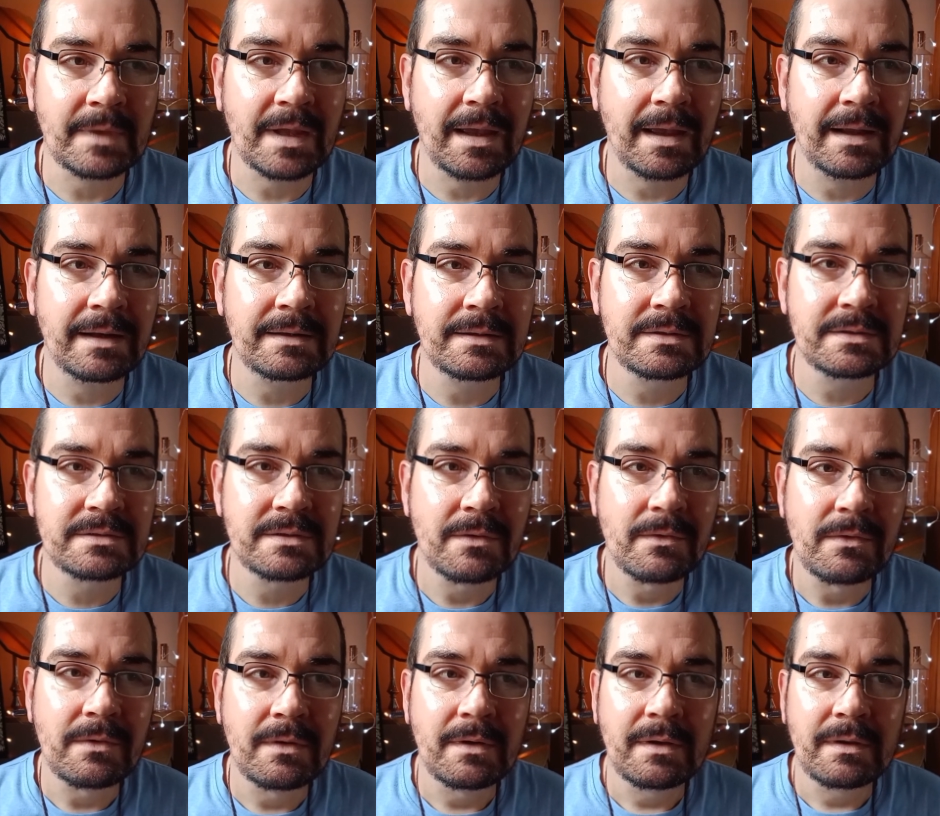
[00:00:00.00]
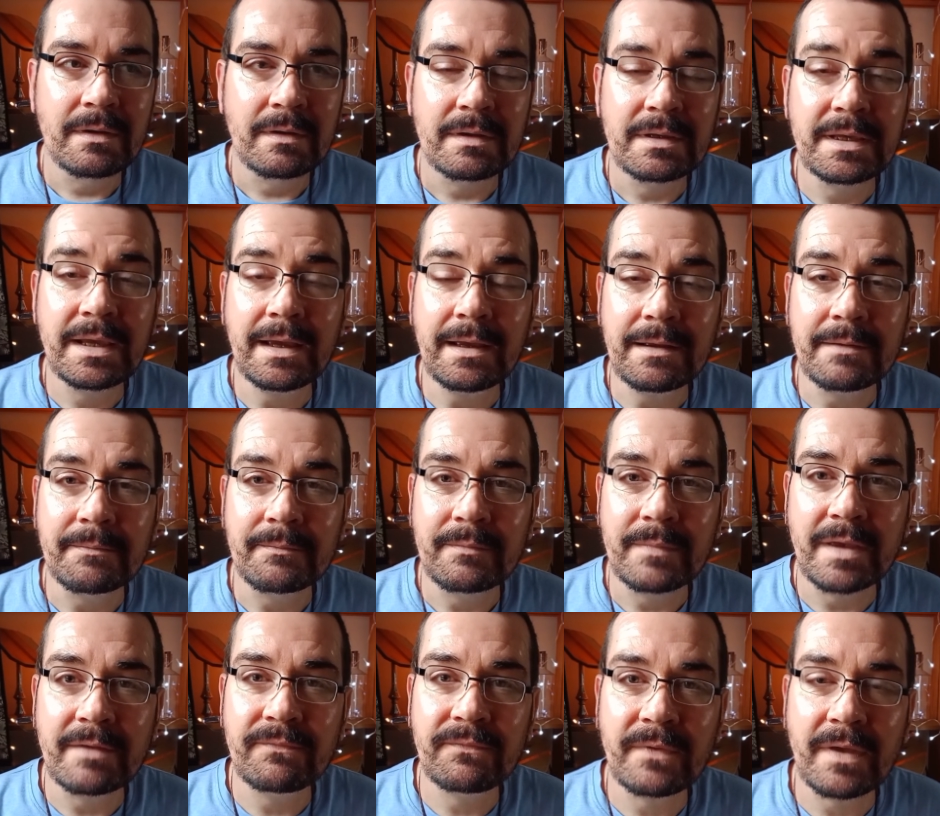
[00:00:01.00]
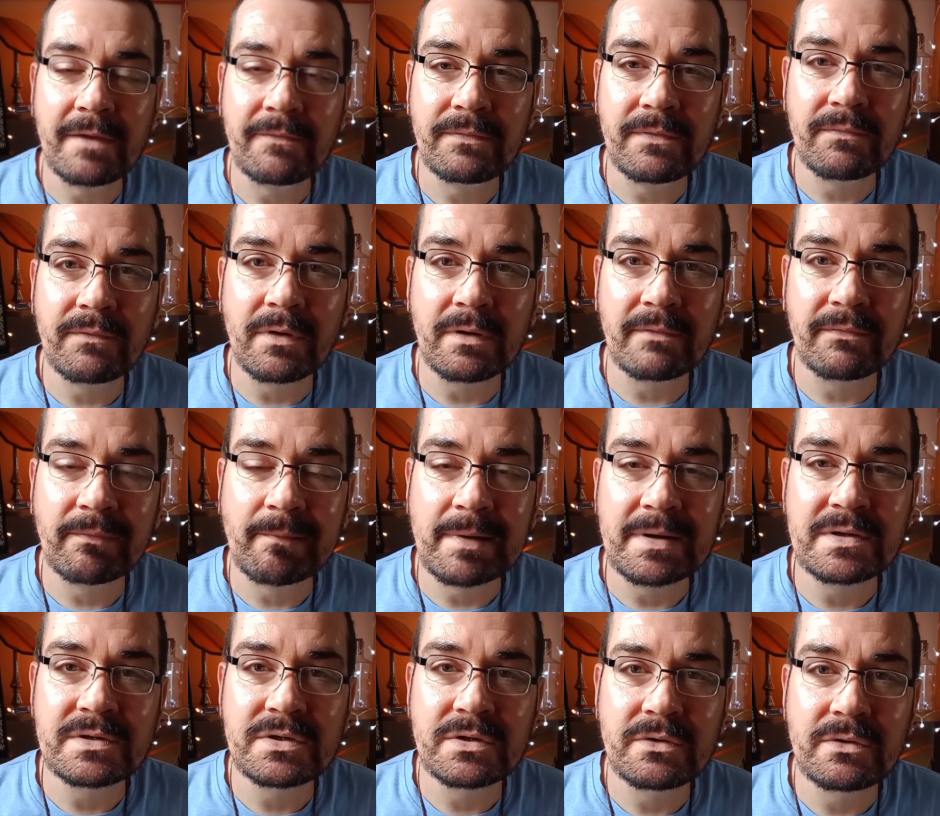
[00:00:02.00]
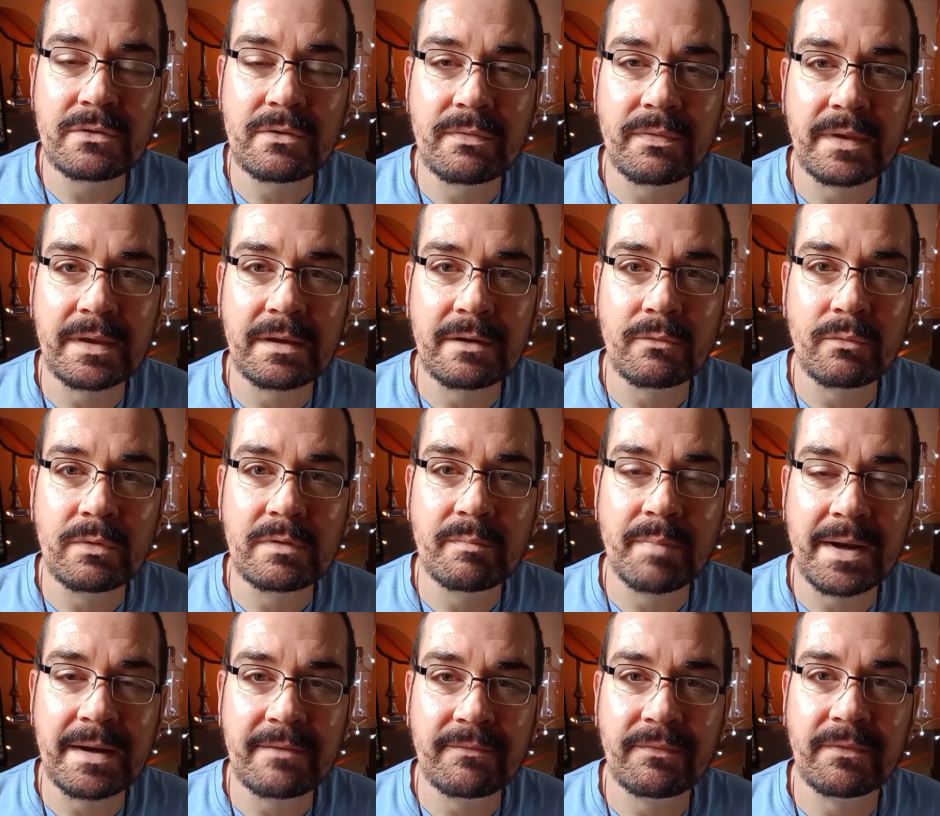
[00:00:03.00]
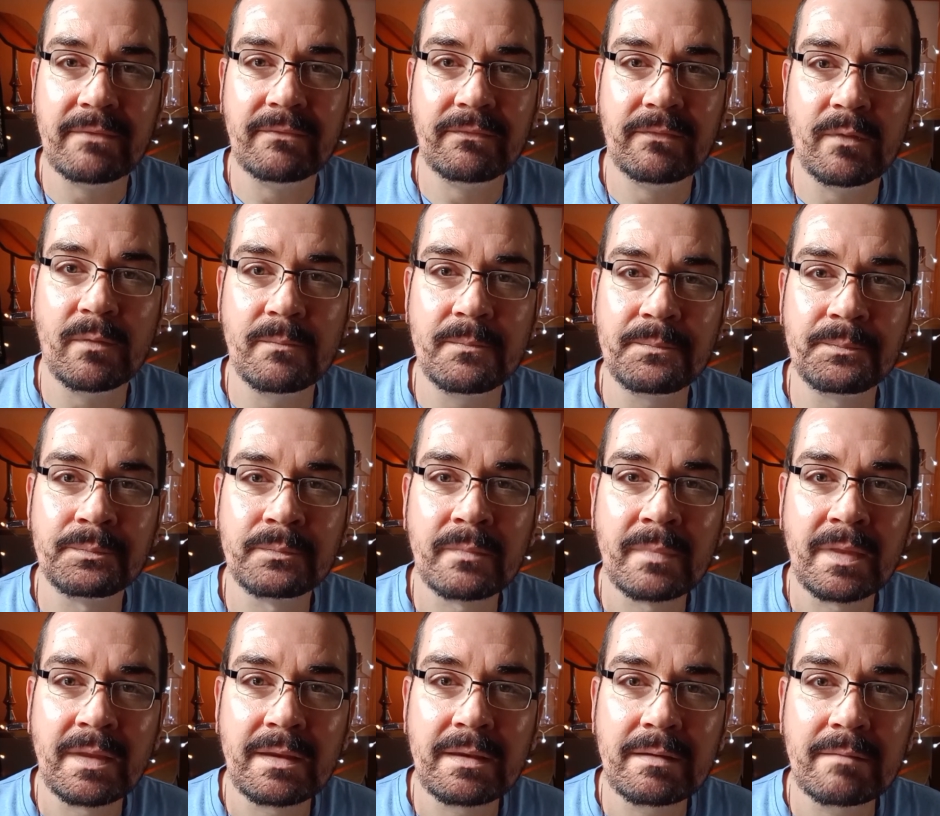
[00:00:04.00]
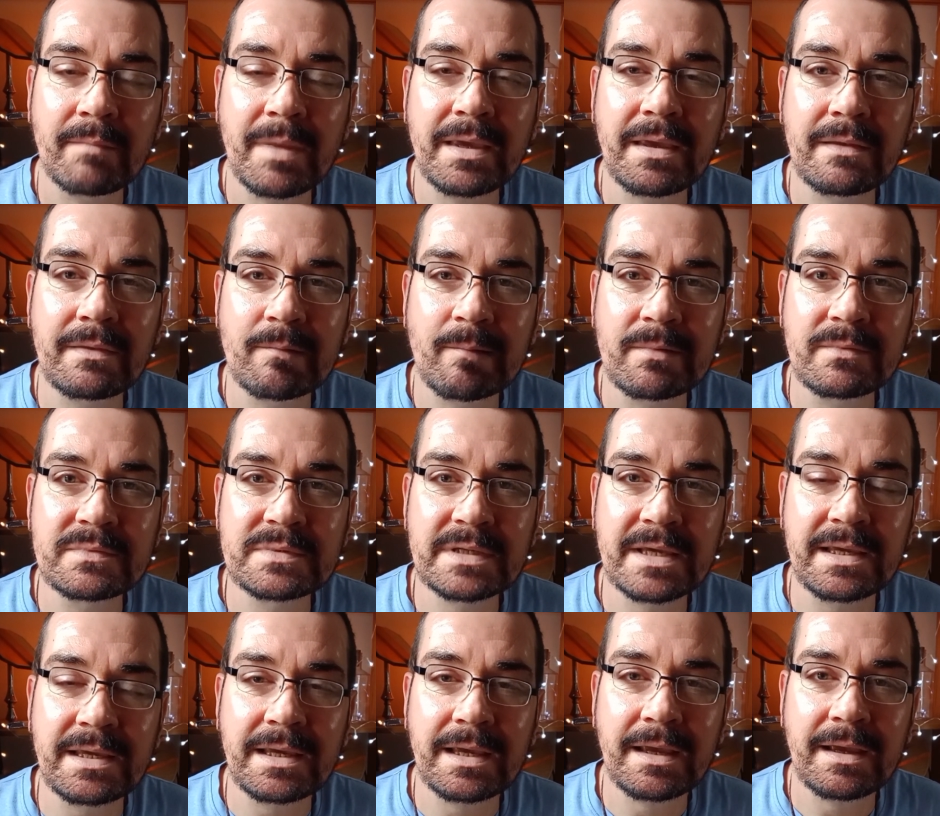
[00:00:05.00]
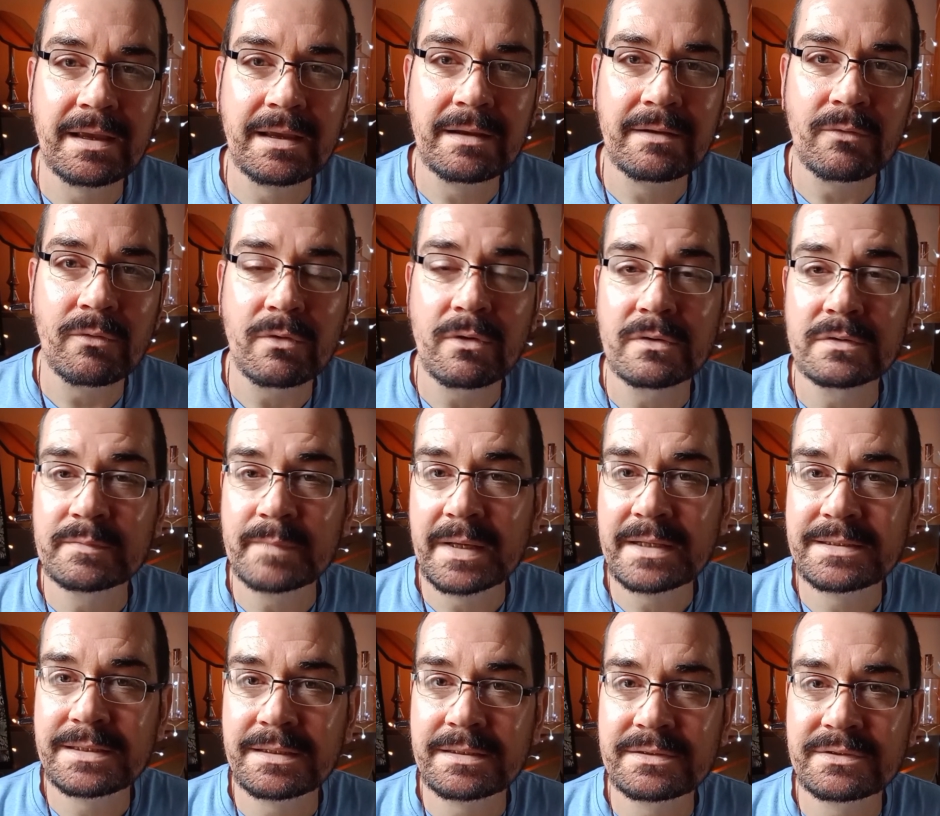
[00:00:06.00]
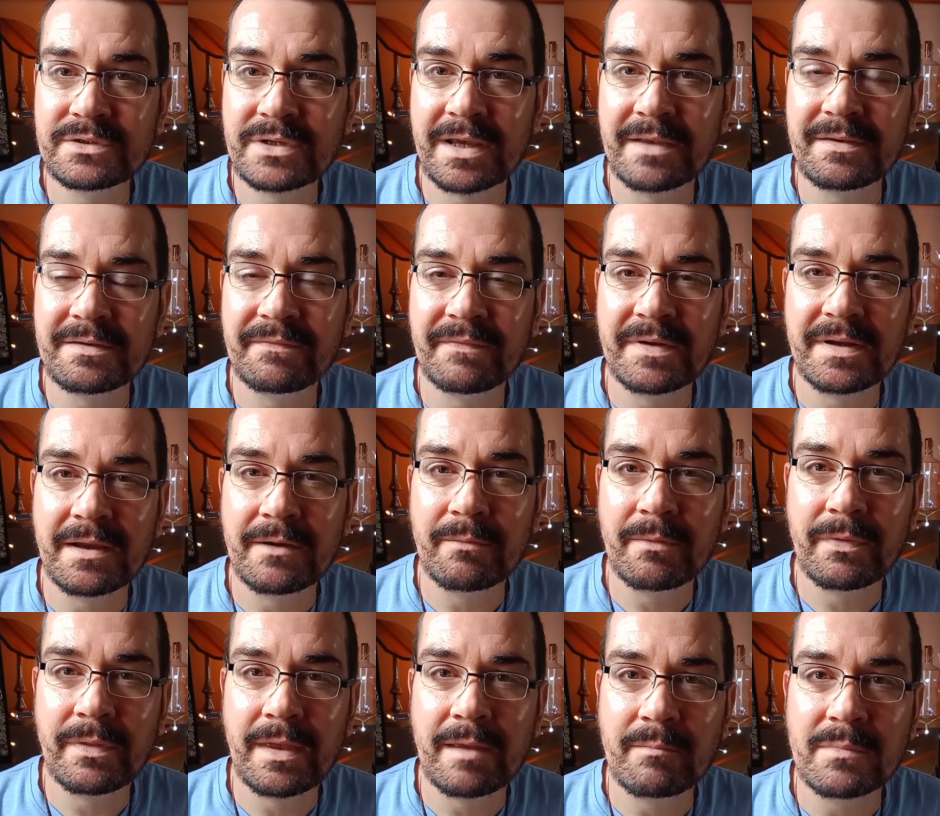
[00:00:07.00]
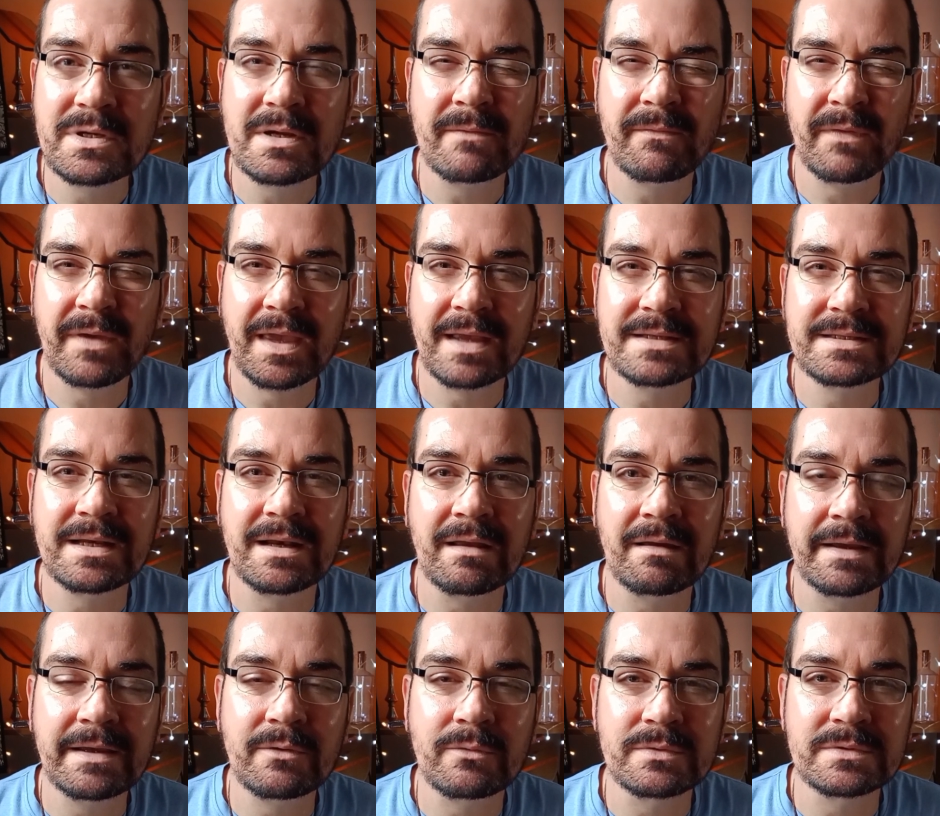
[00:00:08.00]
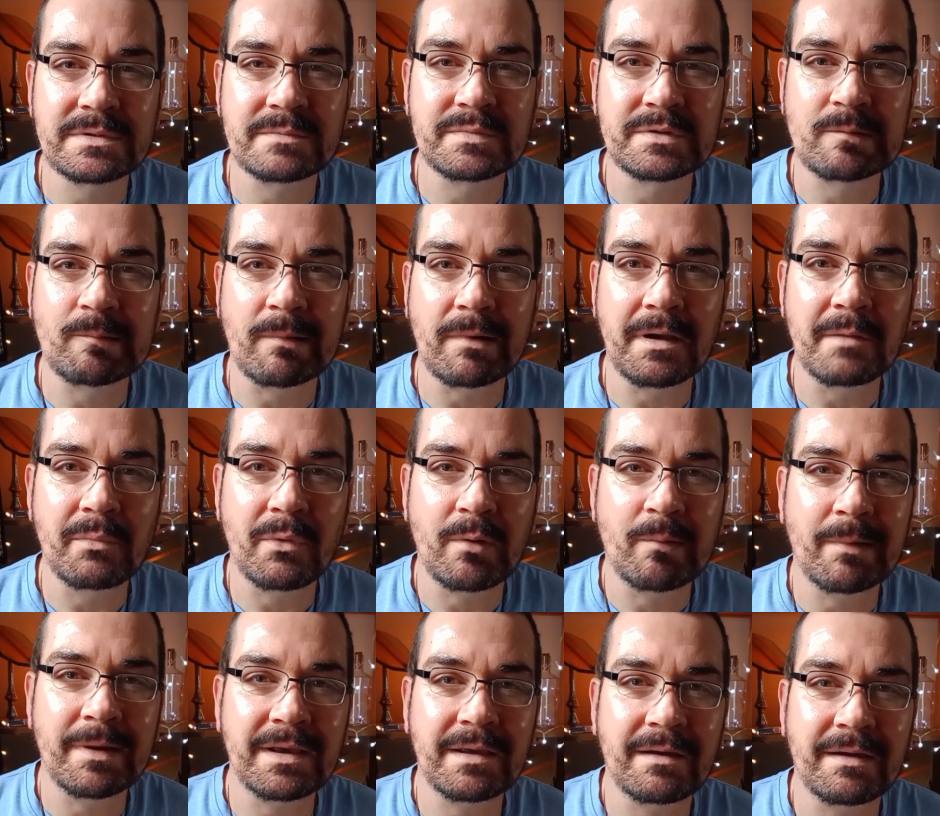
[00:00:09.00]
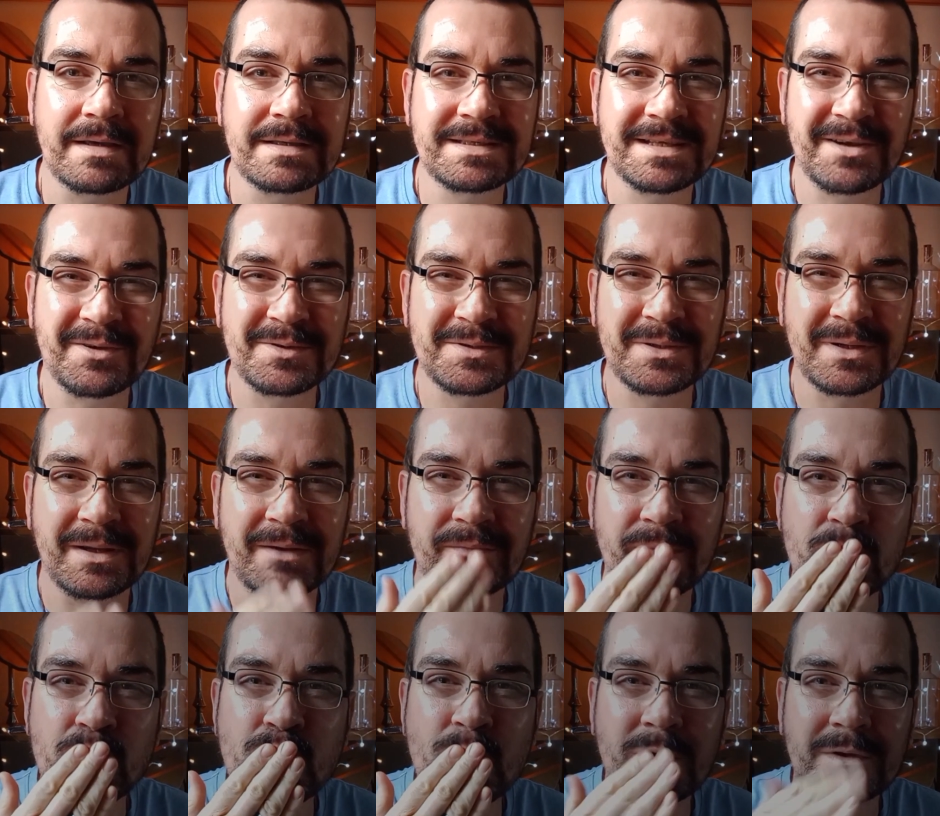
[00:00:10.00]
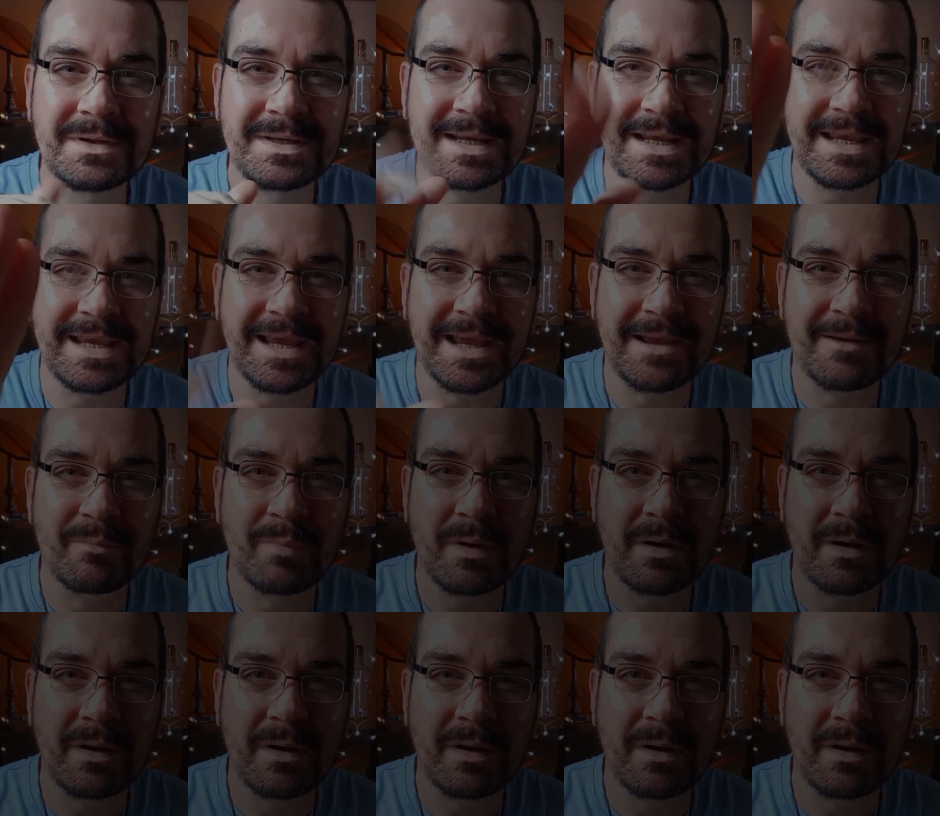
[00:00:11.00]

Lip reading: And yeah, if you've got a friend who you think would benefit from making their own skincare or cosmetics, share this video with them. Don't forget to like or subscribe. All right, guys, lots of love. Take care.